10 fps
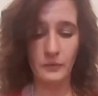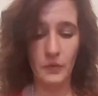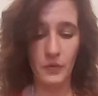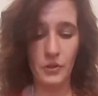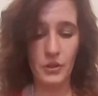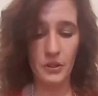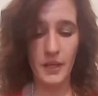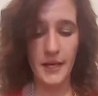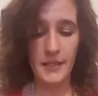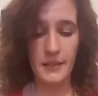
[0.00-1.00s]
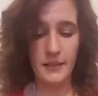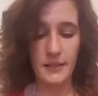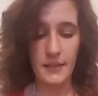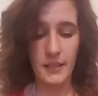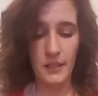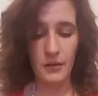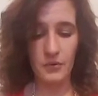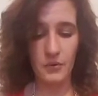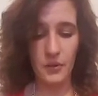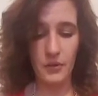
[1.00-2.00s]
for July 16
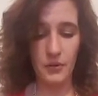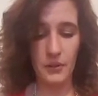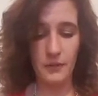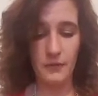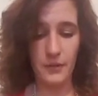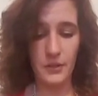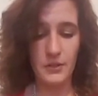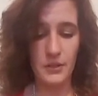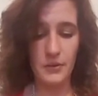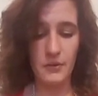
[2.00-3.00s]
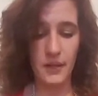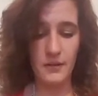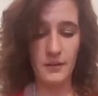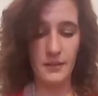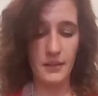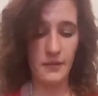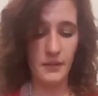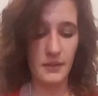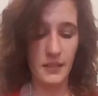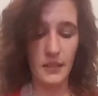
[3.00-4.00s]
through the 31st,
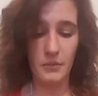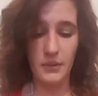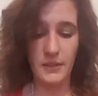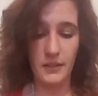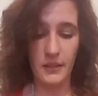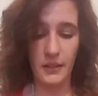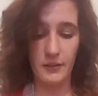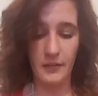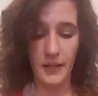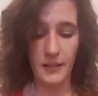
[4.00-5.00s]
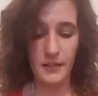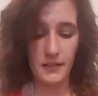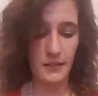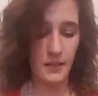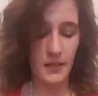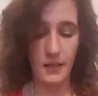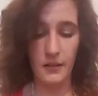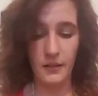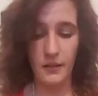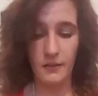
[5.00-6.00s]
2017? Please clarify this
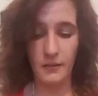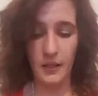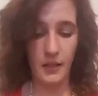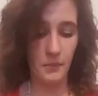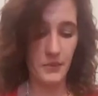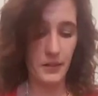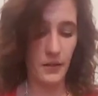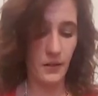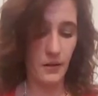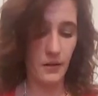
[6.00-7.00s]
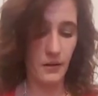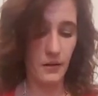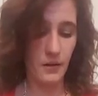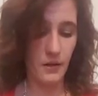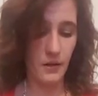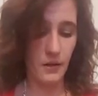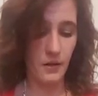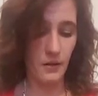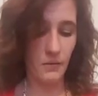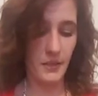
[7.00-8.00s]
King of Cups here.
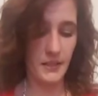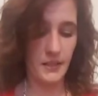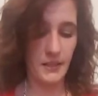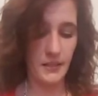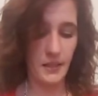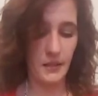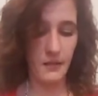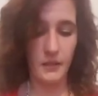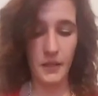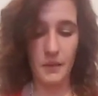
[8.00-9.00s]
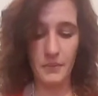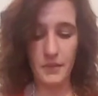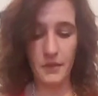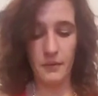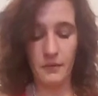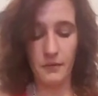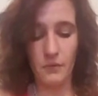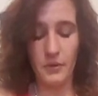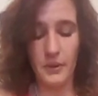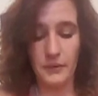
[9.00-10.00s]
What is this King of Cups here
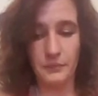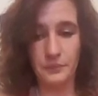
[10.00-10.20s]
for?